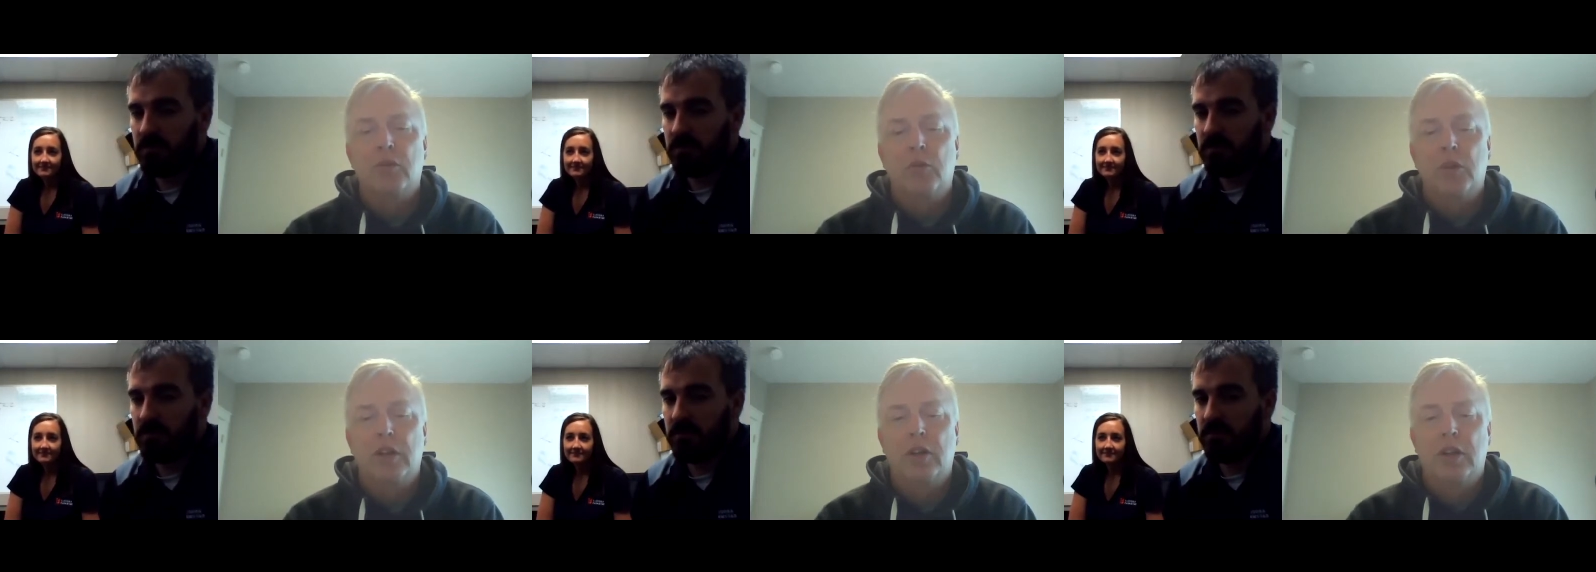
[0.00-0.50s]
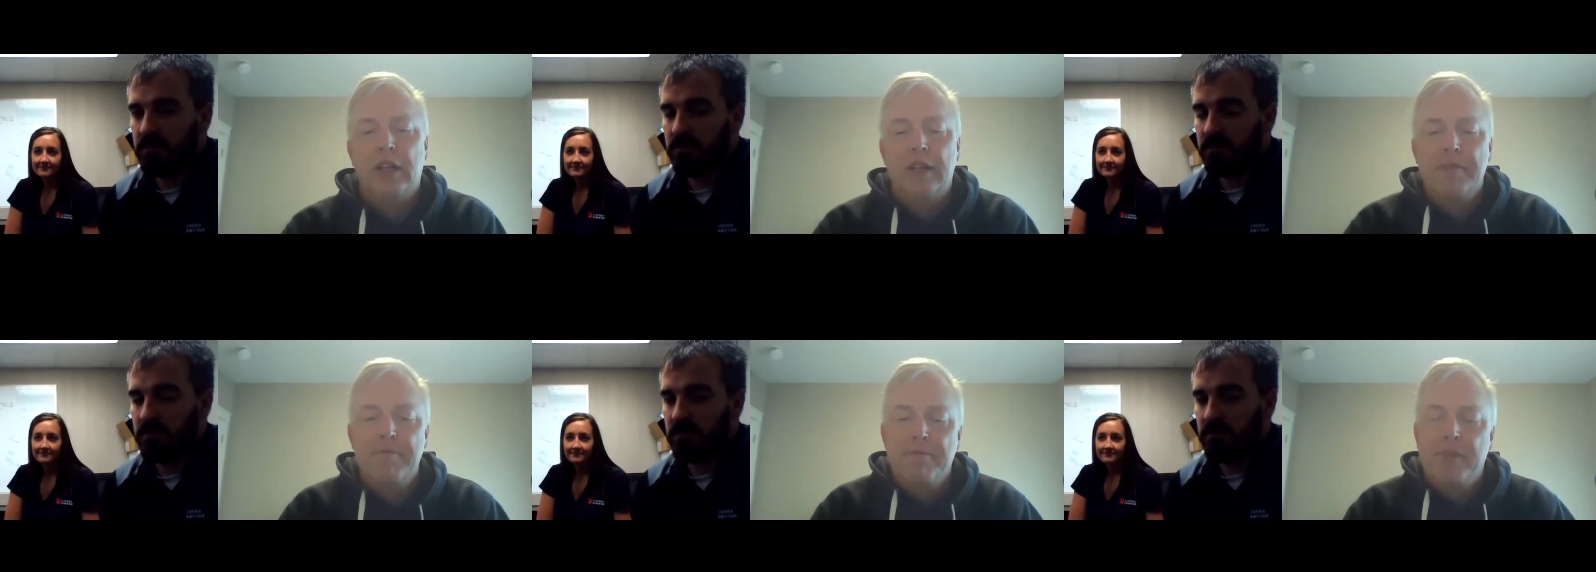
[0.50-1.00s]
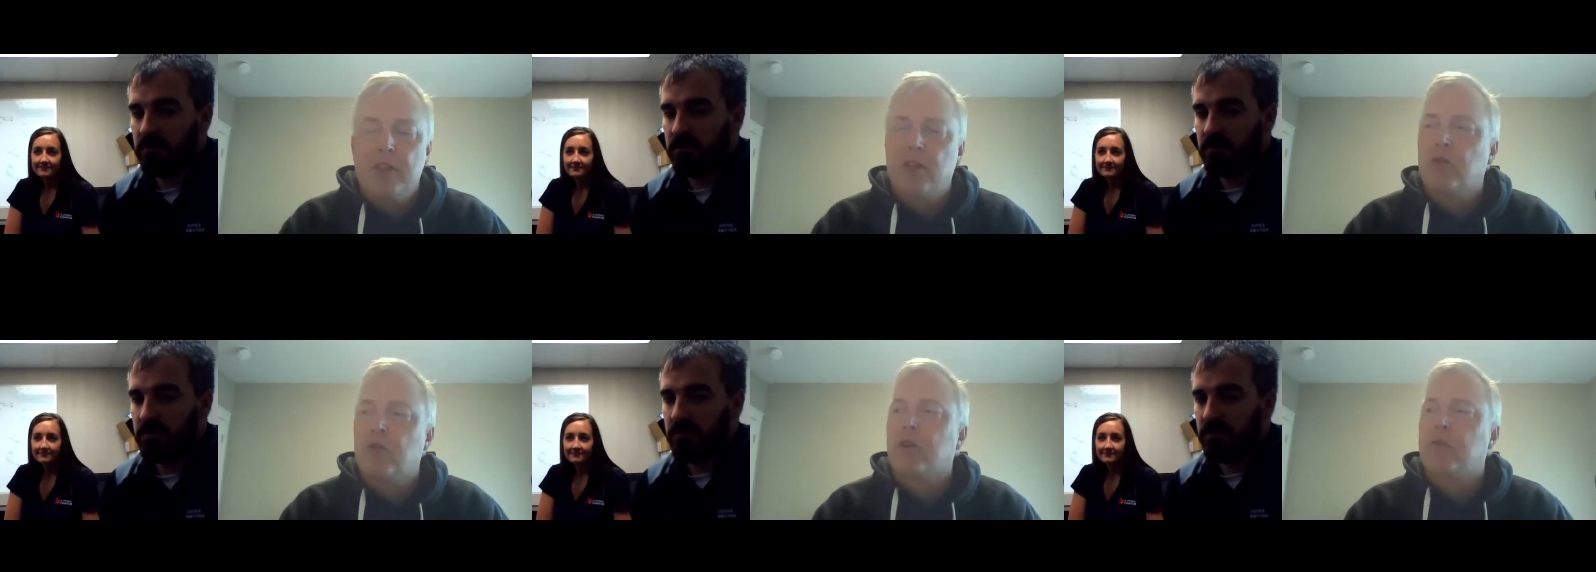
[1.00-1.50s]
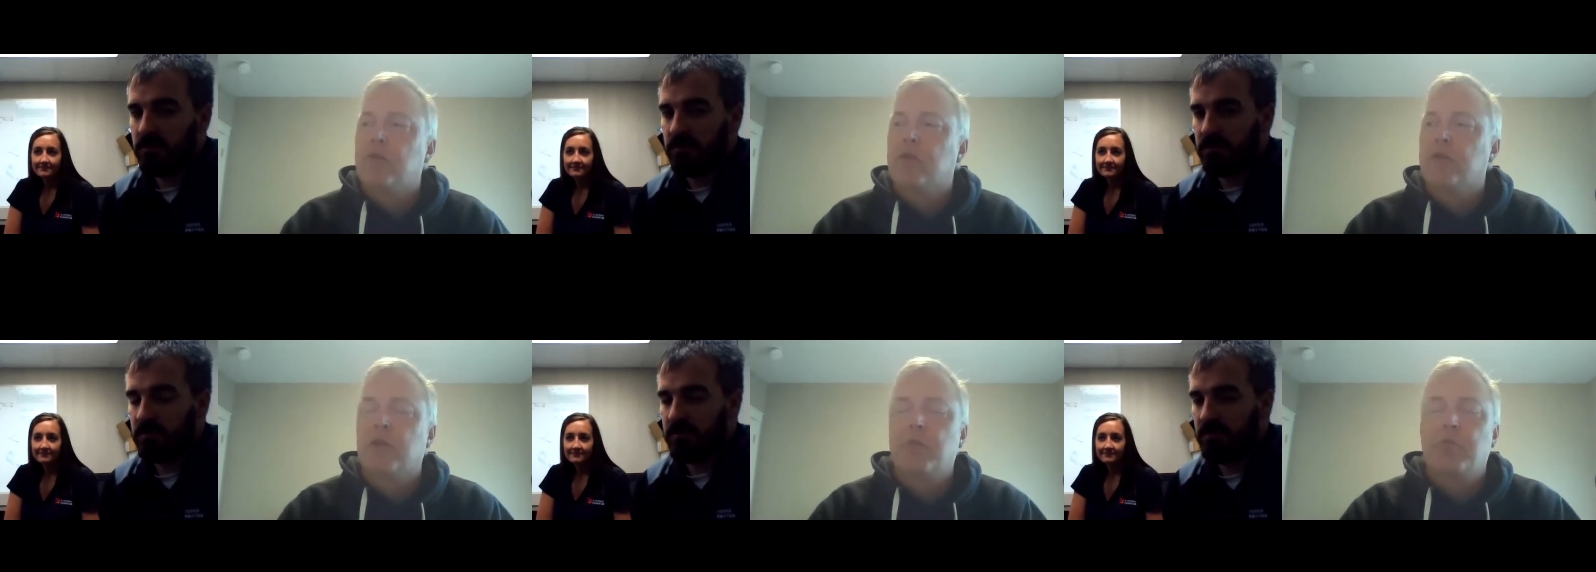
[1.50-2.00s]
Speaker 1: What are you know, from
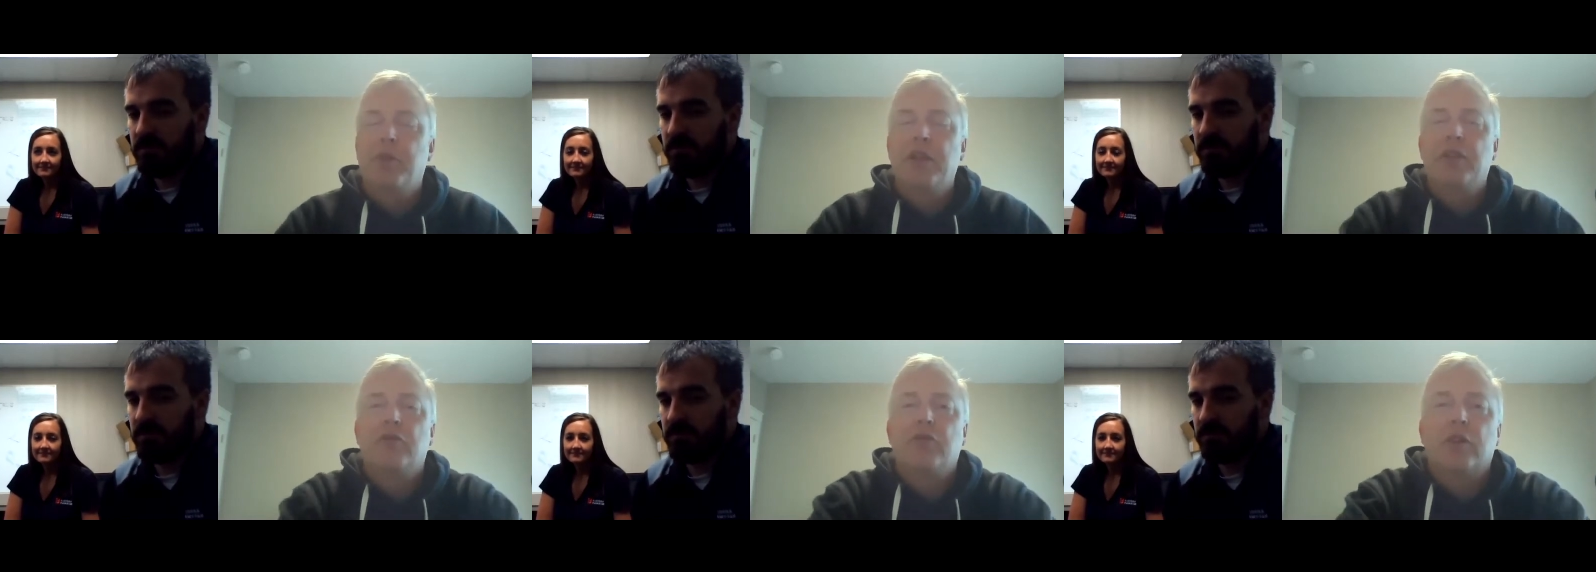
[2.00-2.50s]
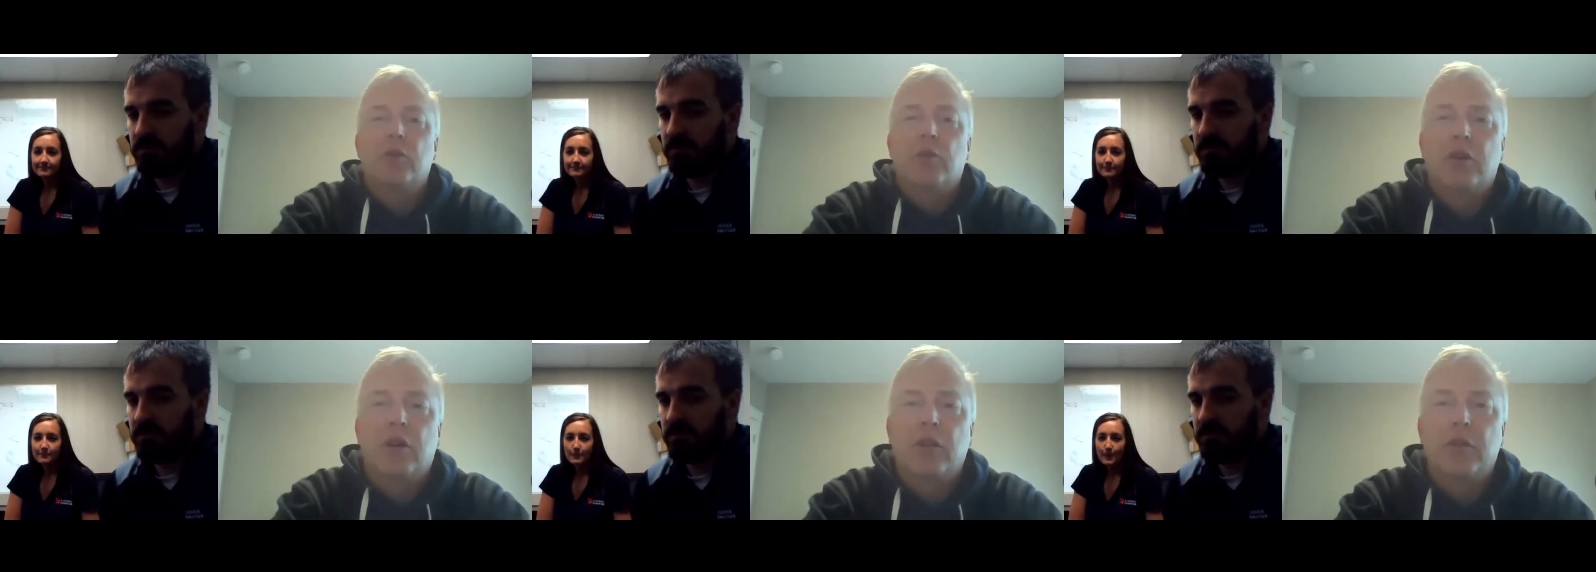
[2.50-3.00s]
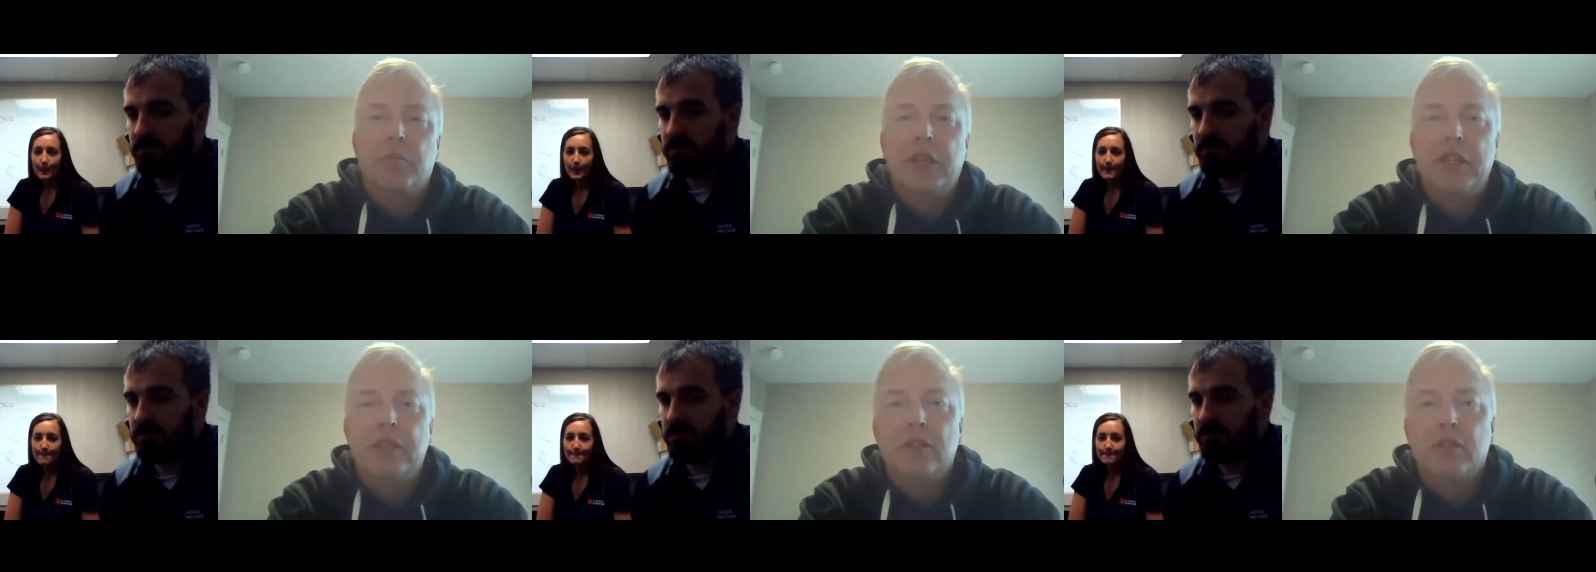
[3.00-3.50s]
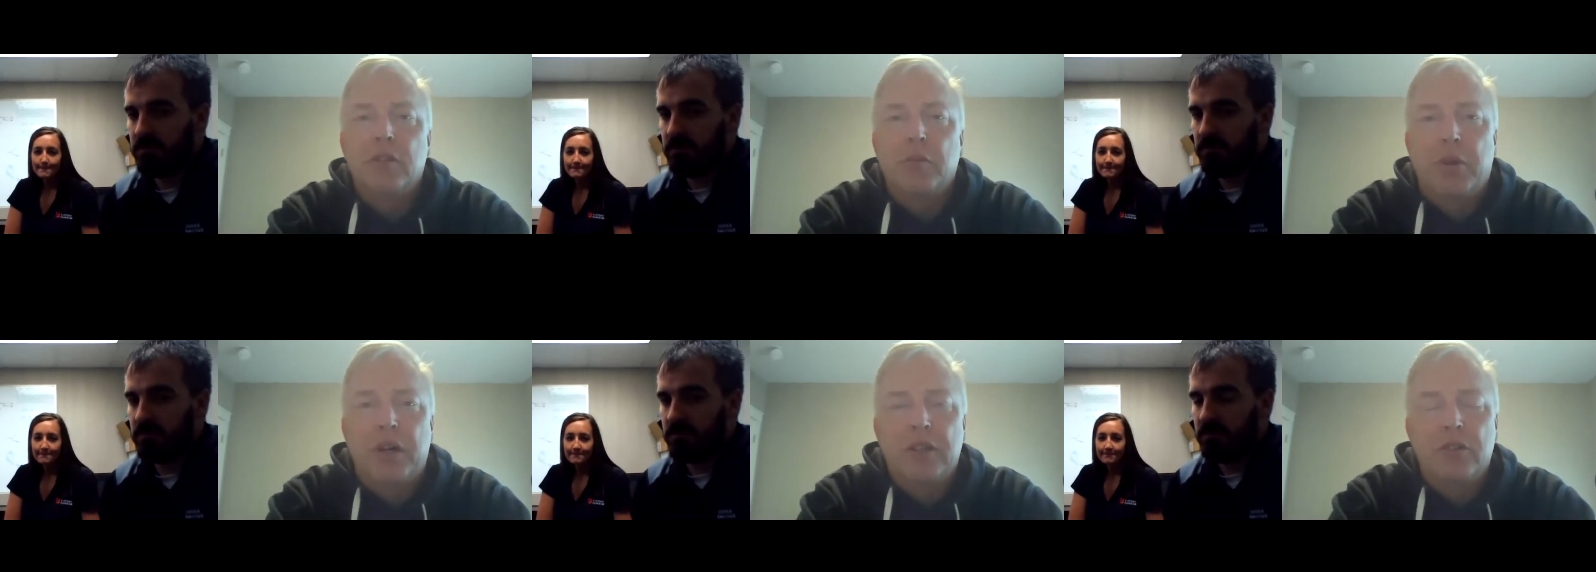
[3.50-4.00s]
from pit to field, what are all the pieces of the
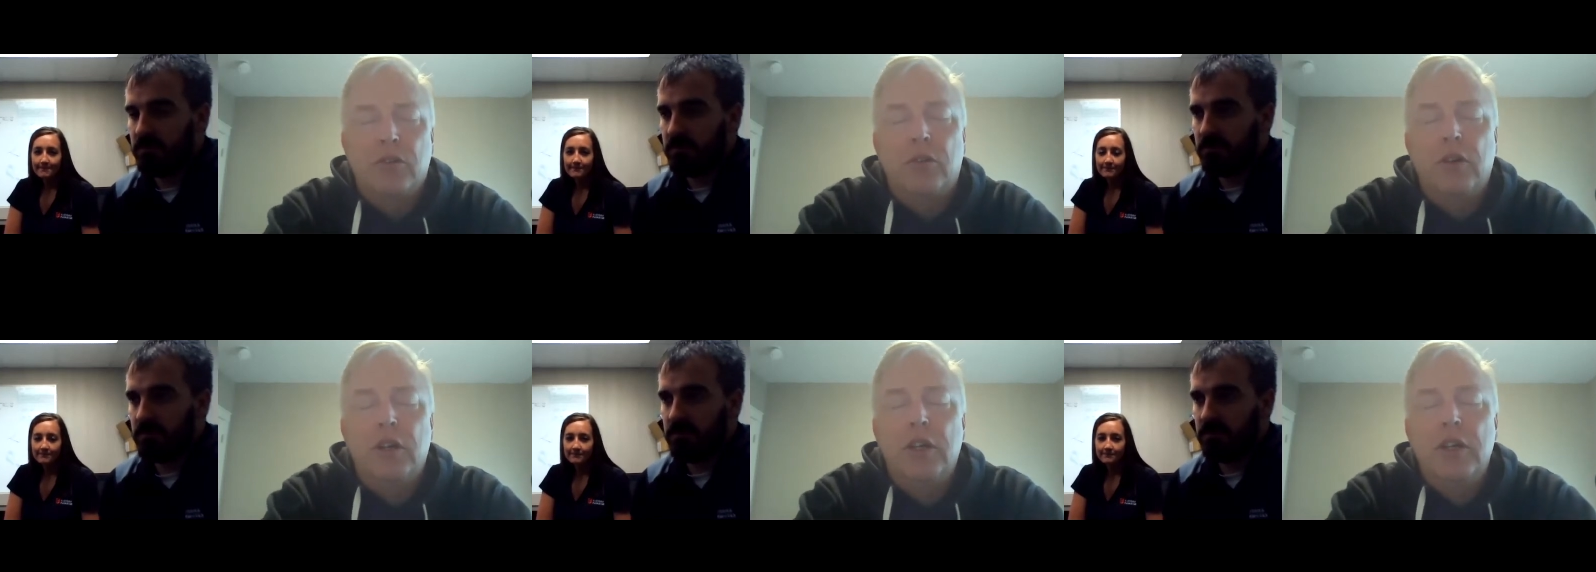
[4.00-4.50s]
puzzle